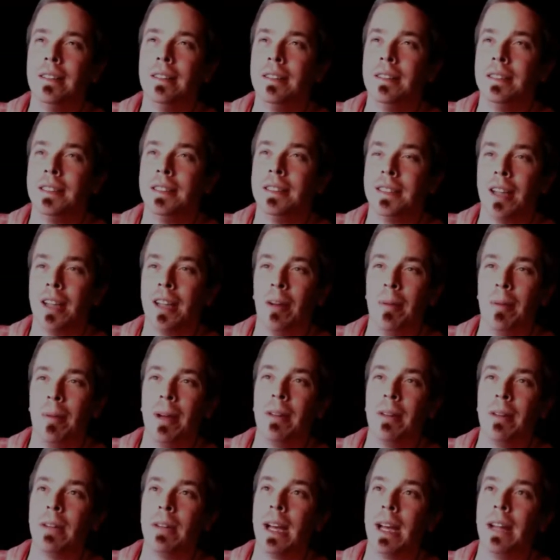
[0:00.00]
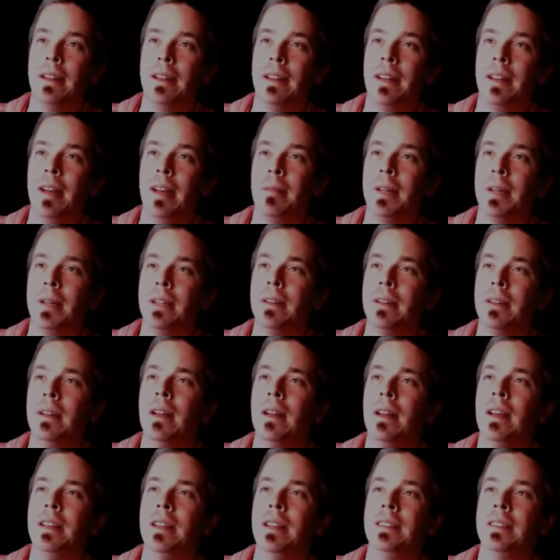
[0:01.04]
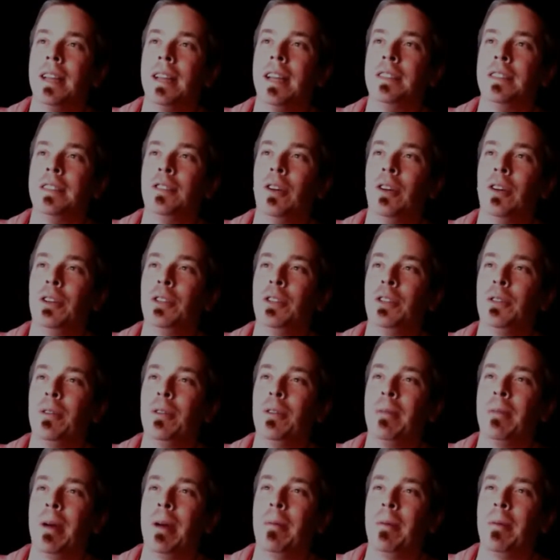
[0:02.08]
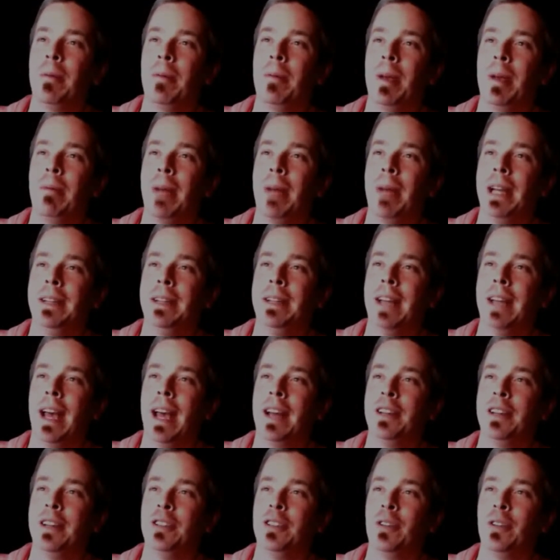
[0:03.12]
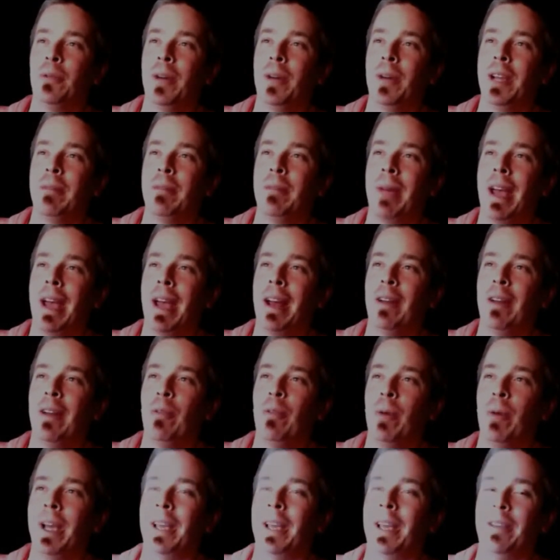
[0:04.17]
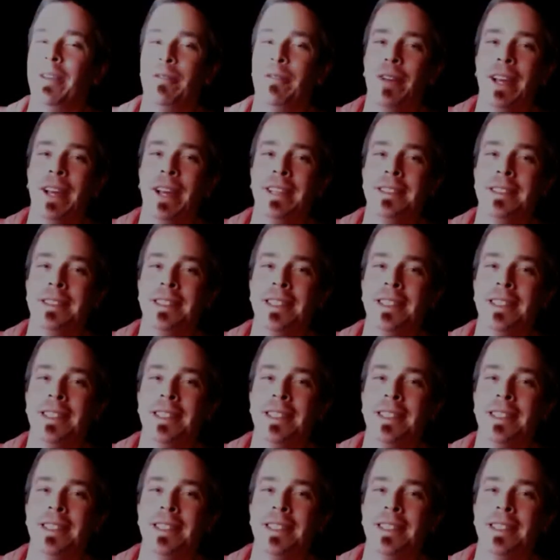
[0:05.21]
Selma, god damn it, says, "Don't you remember me? My dad is your wingman, winky face."